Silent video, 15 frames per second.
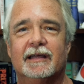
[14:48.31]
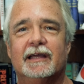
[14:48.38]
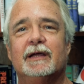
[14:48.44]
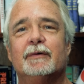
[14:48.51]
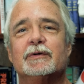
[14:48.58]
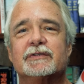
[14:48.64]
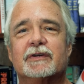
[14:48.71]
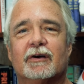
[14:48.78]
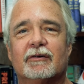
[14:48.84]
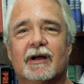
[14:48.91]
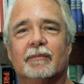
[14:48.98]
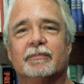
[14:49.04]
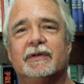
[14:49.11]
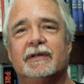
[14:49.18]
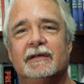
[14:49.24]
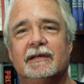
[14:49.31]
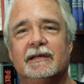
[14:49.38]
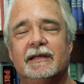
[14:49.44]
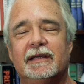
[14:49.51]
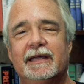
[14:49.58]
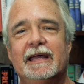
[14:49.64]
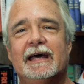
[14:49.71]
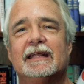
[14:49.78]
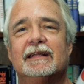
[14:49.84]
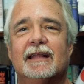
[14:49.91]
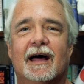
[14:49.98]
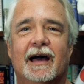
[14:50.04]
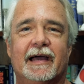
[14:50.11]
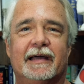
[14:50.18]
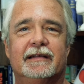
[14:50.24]
He was corrupt. He had
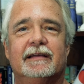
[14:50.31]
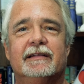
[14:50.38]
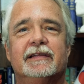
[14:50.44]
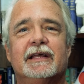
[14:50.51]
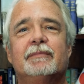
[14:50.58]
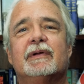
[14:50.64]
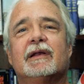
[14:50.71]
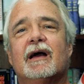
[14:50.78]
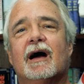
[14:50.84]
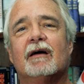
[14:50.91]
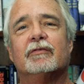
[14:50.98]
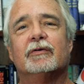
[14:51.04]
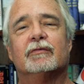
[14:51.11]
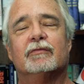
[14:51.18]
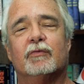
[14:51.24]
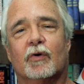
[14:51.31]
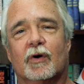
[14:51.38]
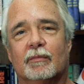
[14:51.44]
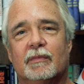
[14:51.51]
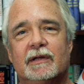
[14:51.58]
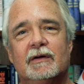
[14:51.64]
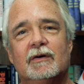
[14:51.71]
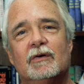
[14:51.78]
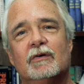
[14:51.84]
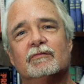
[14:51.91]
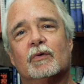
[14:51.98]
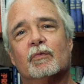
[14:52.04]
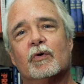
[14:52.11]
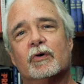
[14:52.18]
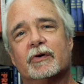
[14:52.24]
lied. They'd been covering for him.
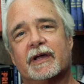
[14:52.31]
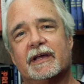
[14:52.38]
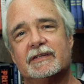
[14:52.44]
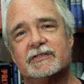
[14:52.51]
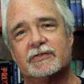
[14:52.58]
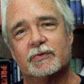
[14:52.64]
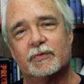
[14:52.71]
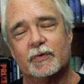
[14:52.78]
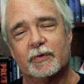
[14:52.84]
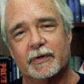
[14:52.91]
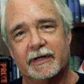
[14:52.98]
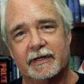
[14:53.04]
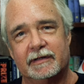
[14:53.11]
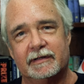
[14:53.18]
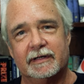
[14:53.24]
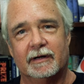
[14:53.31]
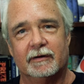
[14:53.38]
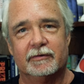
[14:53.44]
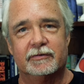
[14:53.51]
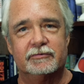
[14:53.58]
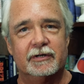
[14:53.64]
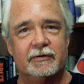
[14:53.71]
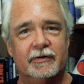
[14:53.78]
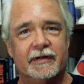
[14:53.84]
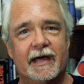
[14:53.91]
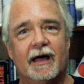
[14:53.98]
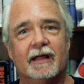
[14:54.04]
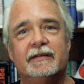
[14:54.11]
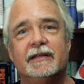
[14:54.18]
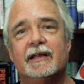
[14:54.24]
The Watergate story, you know, trickled
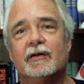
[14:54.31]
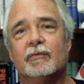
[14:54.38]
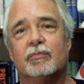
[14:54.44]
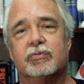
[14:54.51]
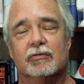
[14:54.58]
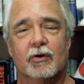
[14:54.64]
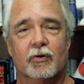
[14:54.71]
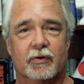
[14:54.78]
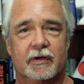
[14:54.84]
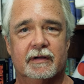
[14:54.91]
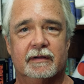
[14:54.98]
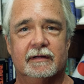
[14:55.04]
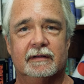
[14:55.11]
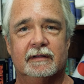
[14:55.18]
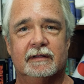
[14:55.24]
out, and then it broke.